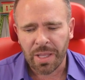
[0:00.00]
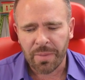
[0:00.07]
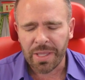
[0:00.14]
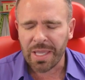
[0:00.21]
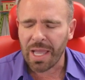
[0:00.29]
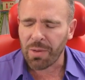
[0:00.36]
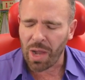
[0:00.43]
Well,
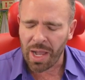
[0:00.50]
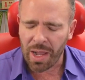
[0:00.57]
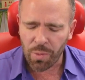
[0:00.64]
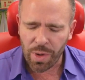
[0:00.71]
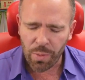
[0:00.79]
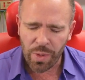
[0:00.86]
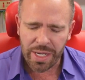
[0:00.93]

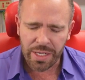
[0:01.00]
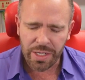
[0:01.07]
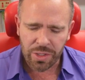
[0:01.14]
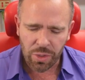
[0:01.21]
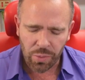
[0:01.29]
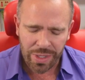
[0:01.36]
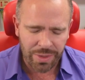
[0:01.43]
we
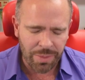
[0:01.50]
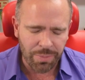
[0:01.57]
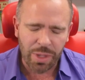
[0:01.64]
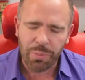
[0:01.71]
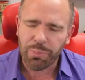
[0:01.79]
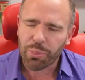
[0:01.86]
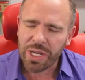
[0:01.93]
didn't.
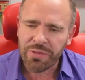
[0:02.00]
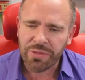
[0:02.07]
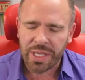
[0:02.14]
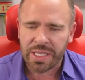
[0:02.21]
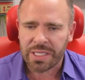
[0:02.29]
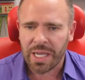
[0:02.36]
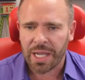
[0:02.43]
We
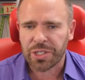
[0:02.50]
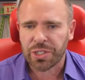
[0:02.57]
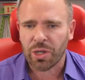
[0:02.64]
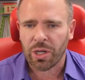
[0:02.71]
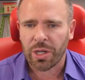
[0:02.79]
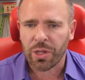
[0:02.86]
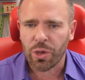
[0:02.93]
briefly touched
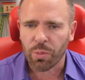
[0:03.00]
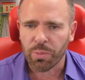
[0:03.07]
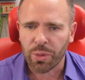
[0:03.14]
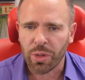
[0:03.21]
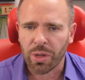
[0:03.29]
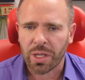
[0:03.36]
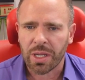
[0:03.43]
on your
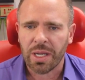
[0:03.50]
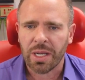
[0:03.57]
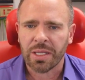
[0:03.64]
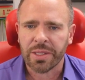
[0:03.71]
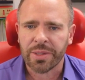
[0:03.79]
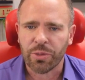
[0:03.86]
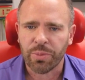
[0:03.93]
book
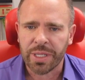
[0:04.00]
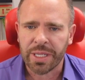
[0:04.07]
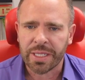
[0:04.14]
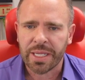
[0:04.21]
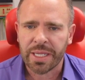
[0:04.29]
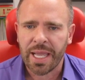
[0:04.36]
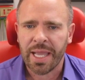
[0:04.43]
a little
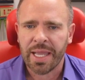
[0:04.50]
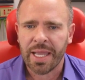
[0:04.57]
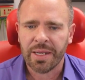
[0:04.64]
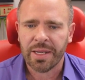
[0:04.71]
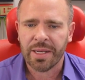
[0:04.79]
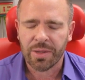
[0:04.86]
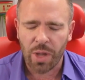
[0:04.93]
bit,
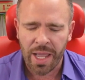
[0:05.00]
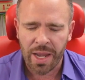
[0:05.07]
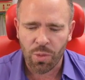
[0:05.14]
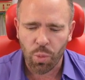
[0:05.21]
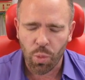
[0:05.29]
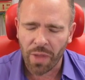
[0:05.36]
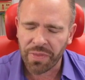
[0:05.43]
and
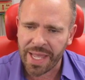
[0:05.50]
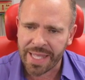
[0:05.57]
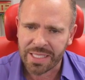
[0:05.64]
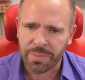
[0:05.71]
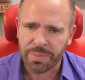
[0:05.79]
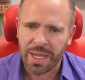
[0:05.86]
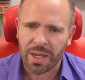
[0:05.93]
what
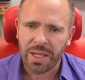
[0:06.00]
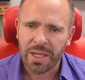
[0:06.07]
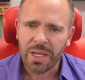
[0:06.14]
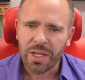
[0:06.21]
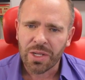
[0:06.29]
that's about.